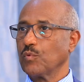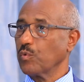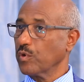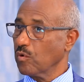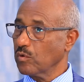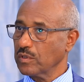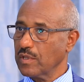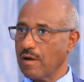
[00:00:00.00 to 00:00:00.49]

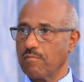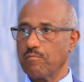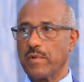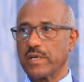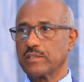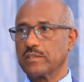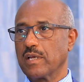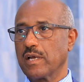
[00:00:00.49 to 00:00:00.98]
We don't have
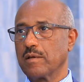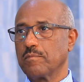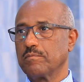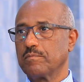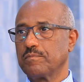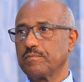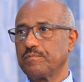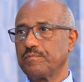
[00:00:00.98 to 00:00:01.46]
much time.
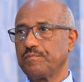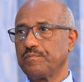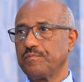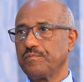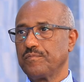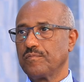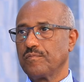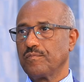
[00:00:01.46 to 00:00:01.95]

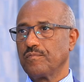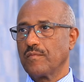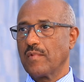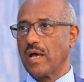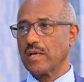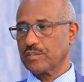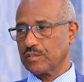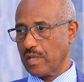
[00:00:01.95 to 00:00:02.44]

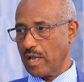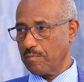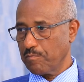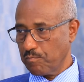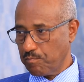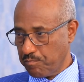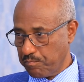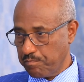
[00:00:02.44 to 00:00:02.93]
As
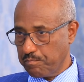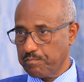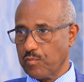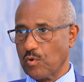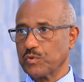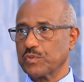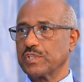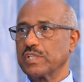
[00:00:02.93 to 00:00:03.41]
time
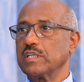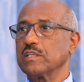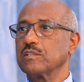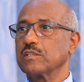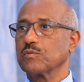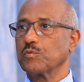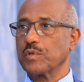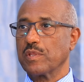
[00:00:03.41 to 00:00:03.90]

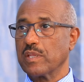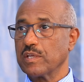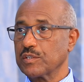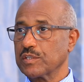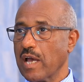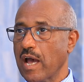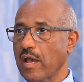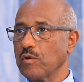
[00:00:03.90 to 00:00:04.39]
proceeds with
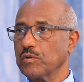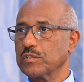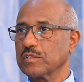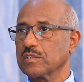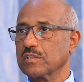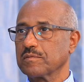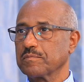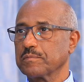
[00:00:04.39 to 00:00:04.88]
this
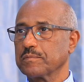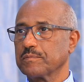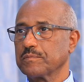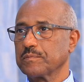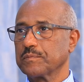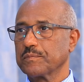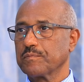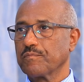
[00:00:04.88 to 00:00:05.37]
chaos,
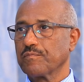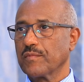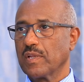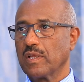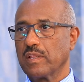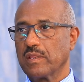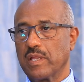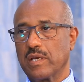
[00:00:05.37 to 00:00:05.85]

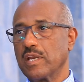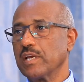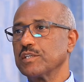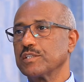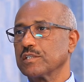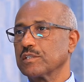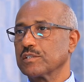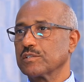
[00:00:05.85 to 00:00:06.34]
the
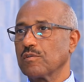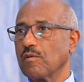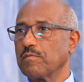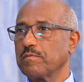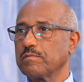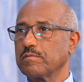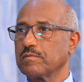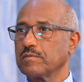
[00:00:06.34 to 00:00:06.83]
dangers of